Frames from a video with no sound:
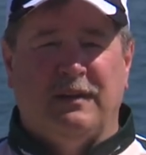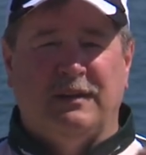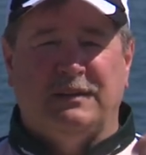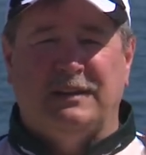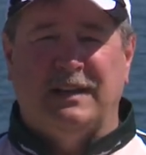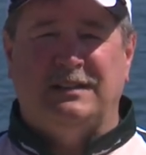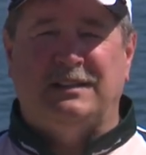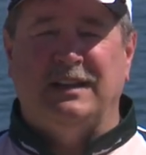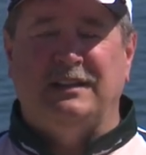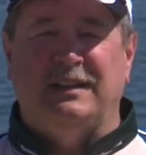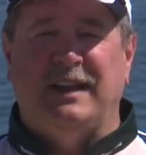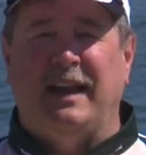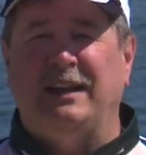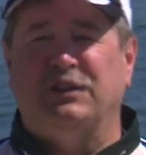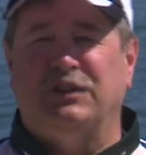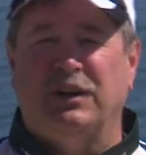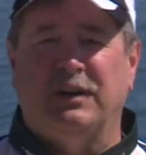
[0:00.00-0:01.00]
sensing
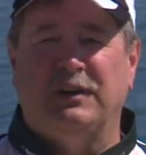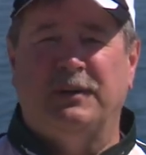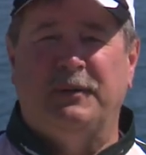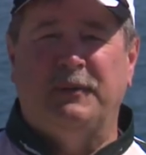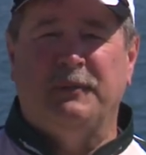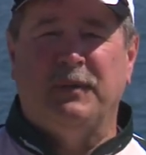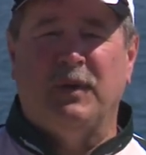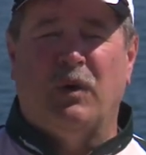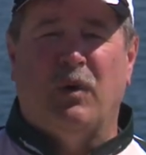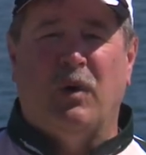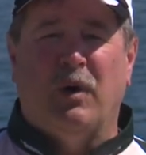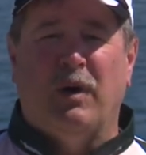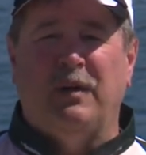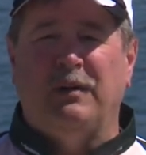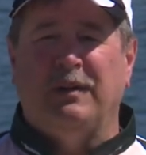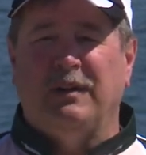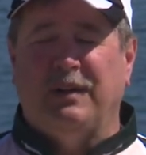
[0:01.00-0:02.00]
danger
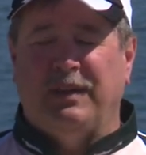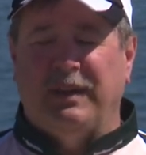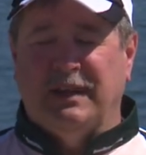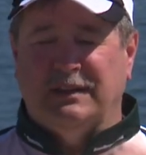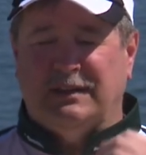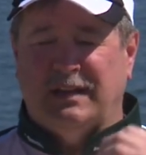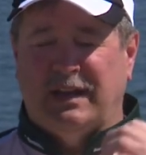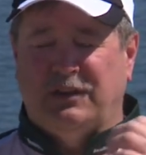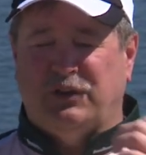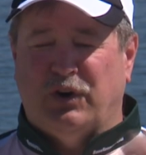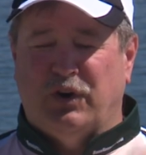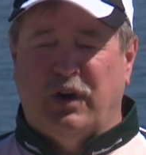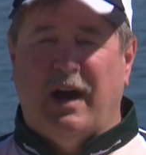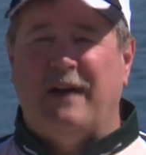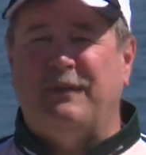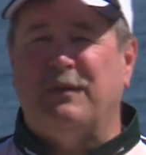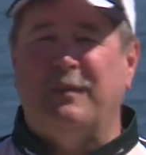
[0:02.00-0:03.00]
or things that turn
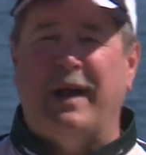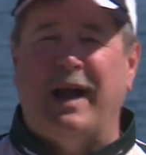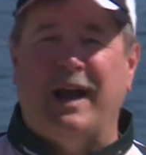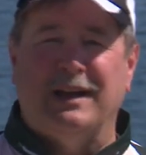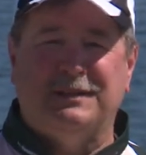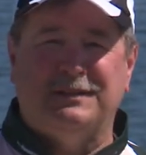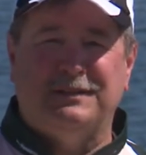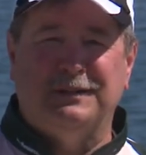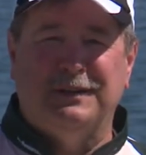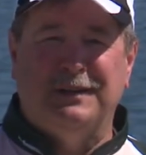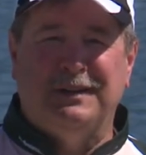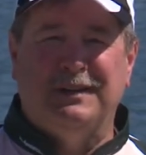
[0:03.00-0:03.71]
off a bass.